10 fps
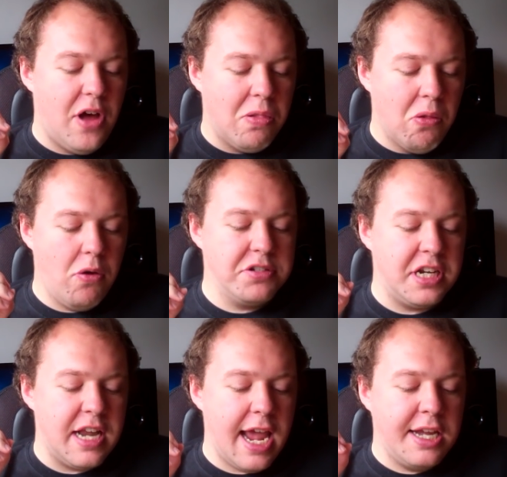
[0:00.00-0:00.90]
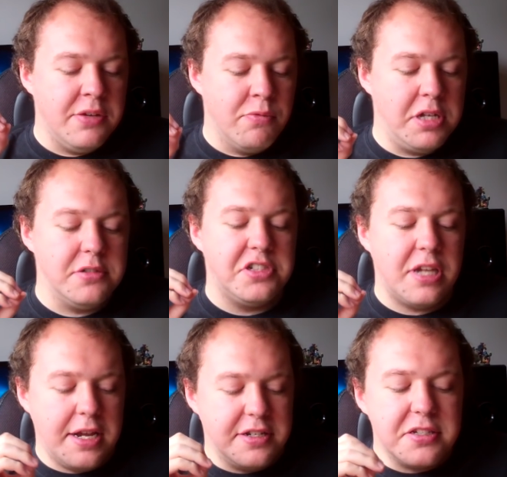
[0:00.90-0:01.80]
our laws in any real
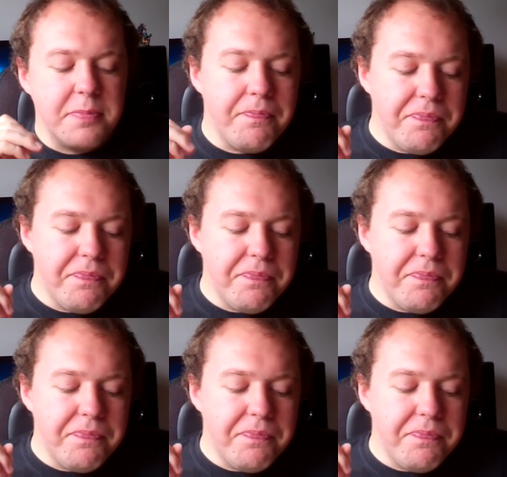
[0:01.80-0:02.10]
sense.